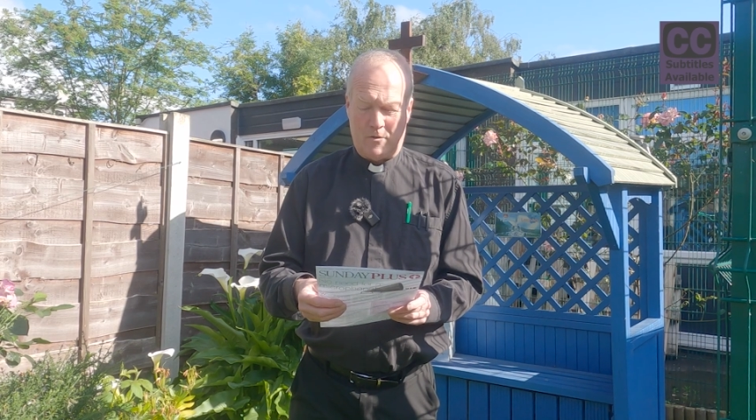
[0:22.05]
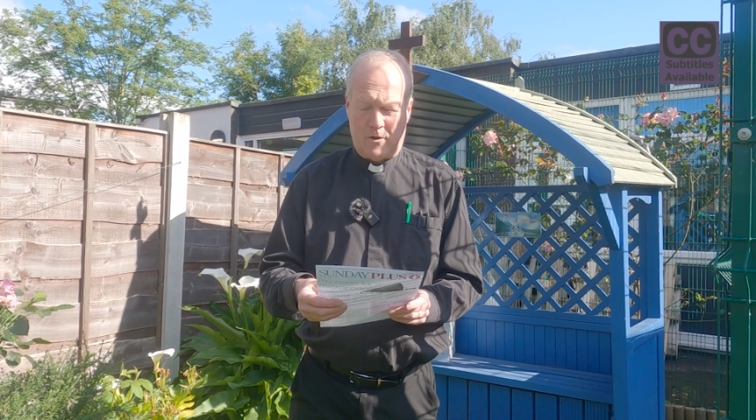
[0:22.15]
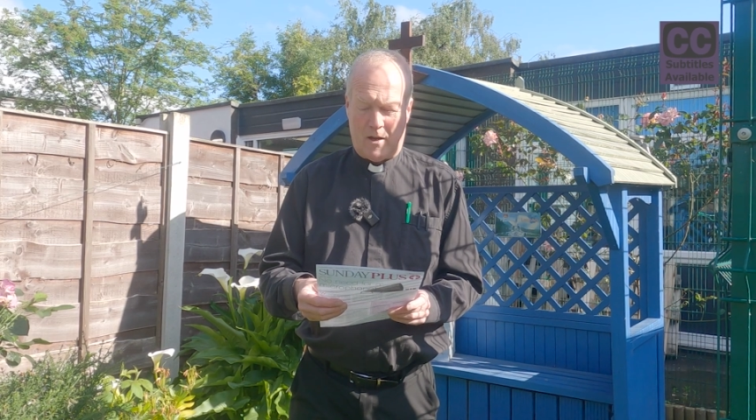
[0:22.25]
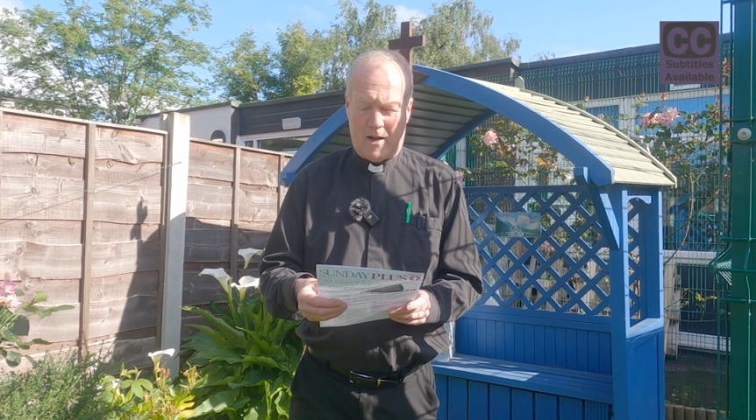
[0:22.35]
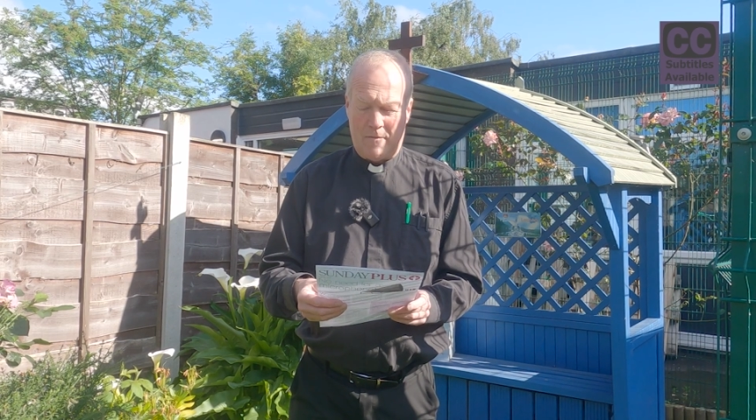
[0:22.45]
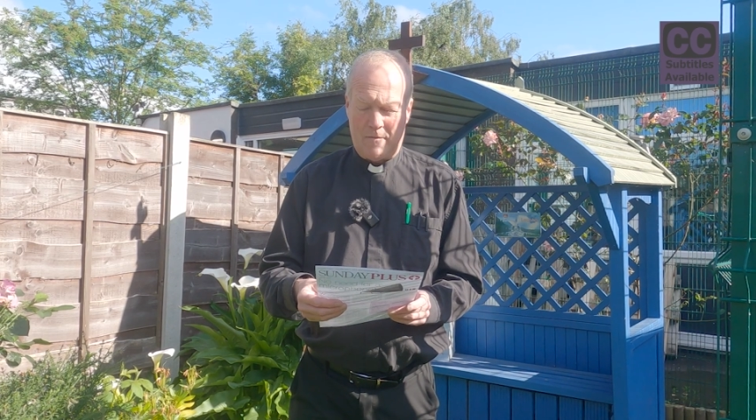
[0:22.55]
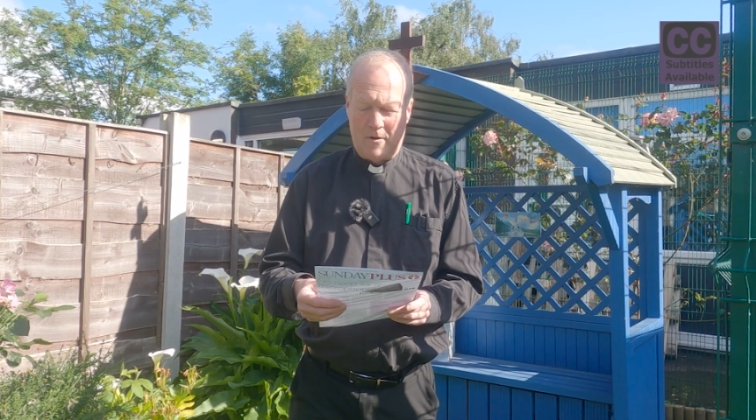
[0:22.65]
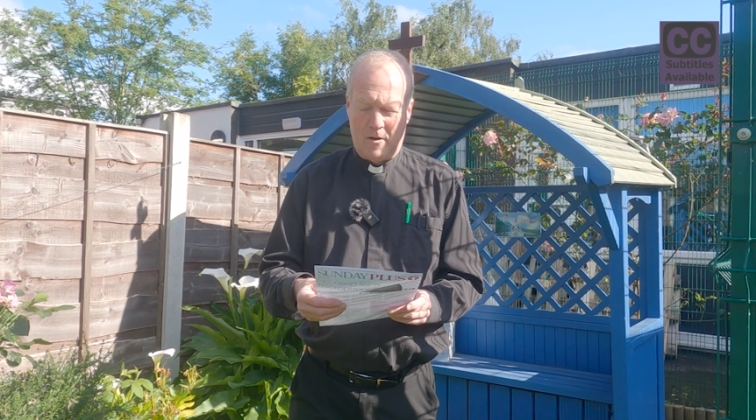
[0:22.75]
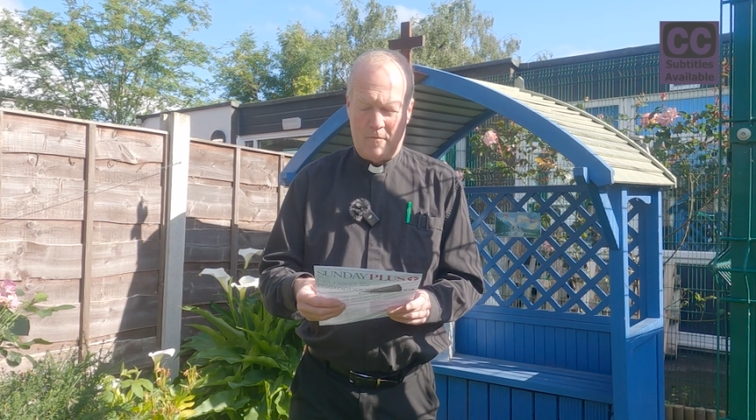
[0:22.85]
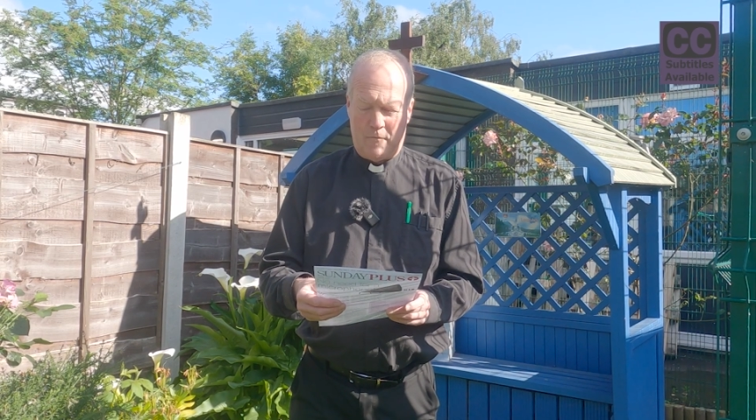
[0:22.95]
the life
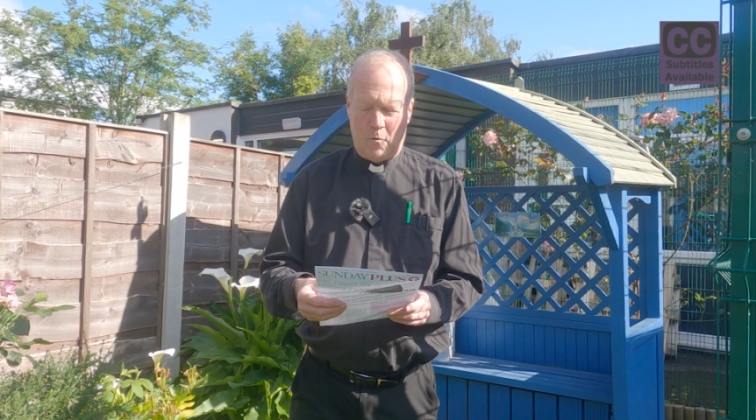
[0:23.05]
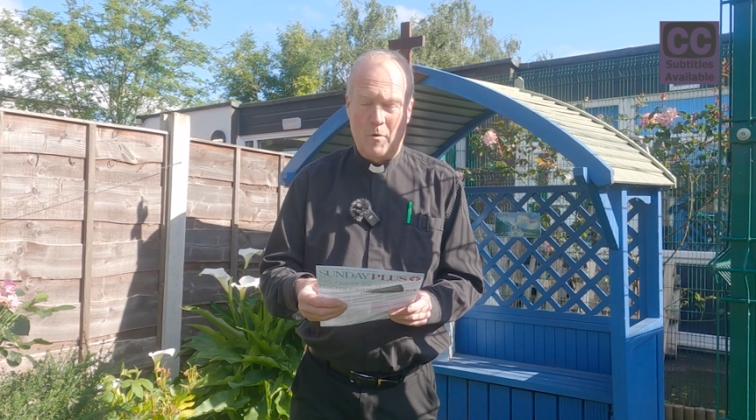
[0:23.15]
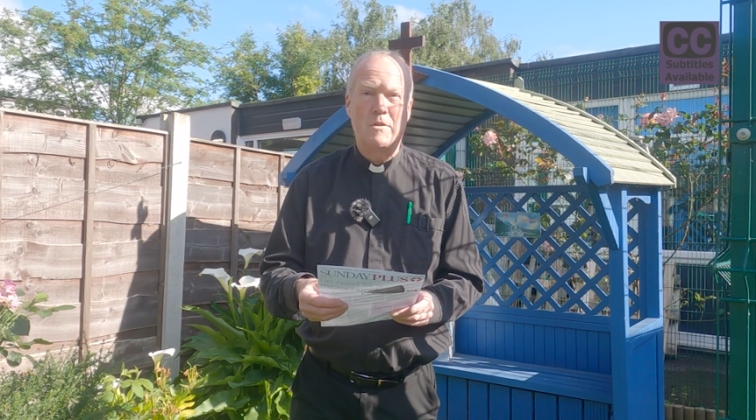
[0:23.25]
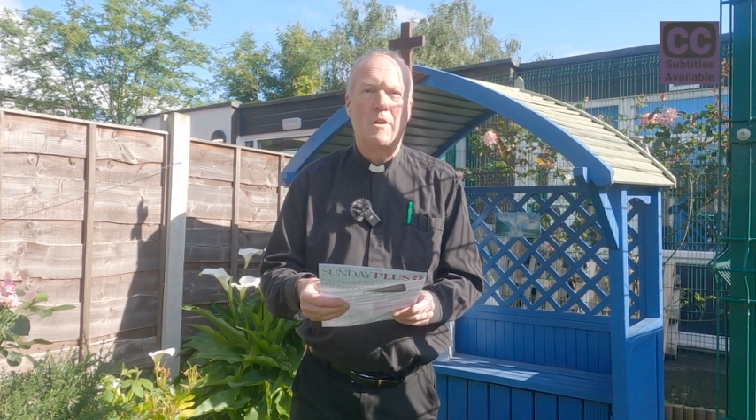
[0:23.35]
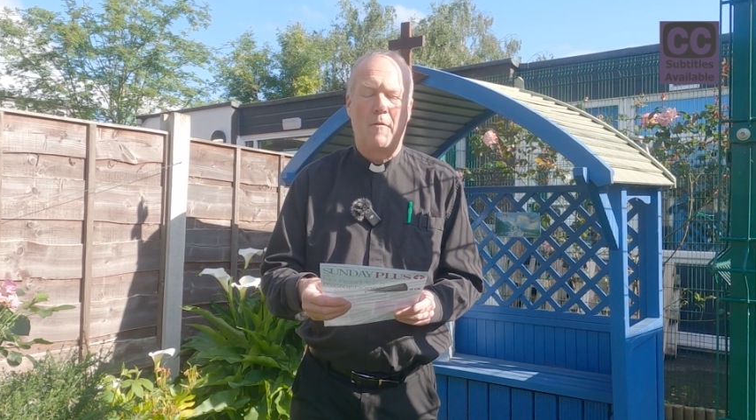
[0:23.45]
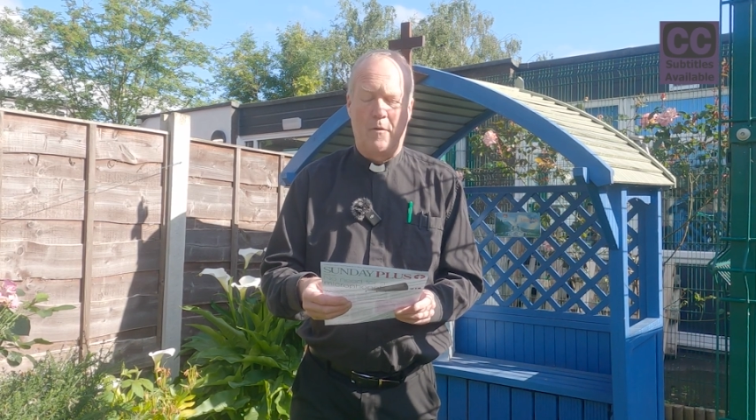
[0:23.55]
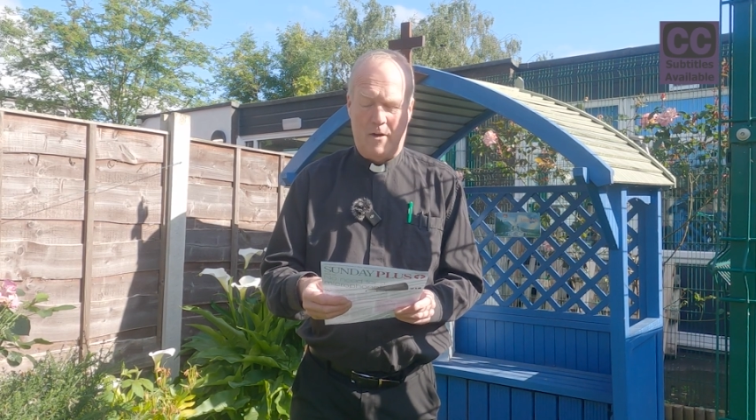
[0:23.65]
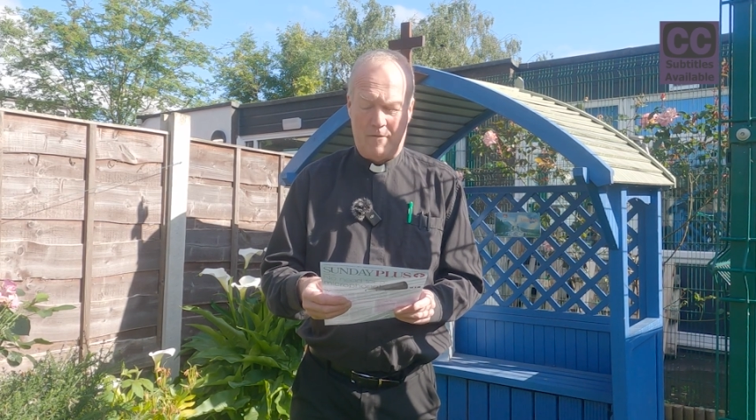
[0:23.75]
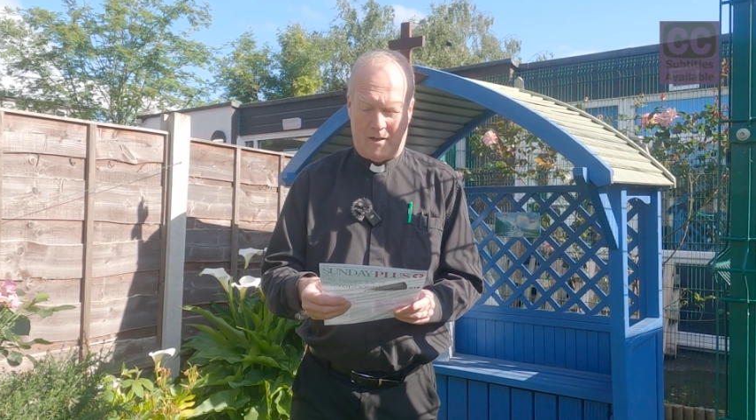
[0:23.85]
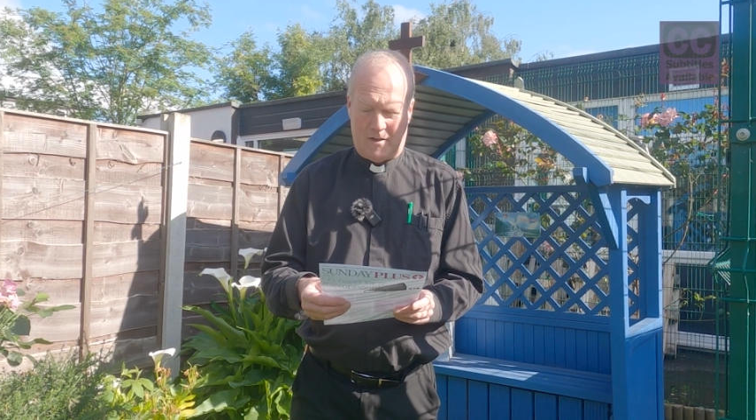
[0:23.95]
force of the
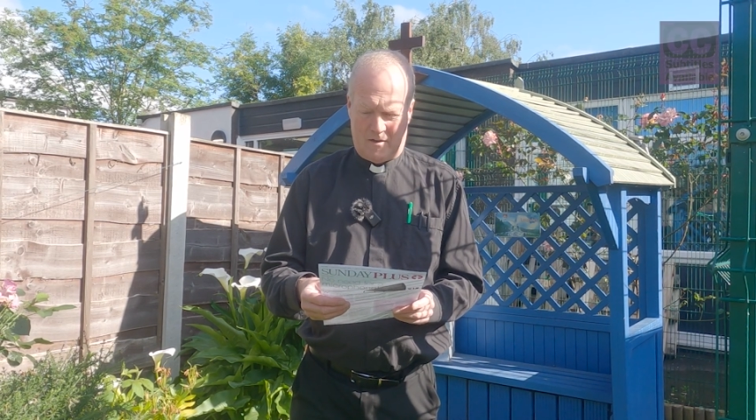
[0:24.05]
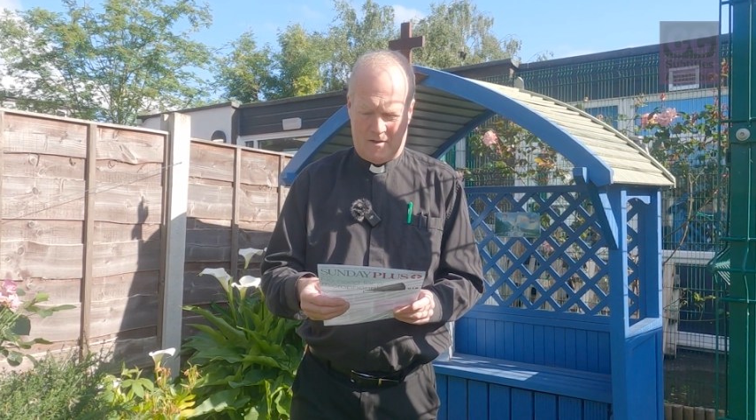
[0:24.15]
living.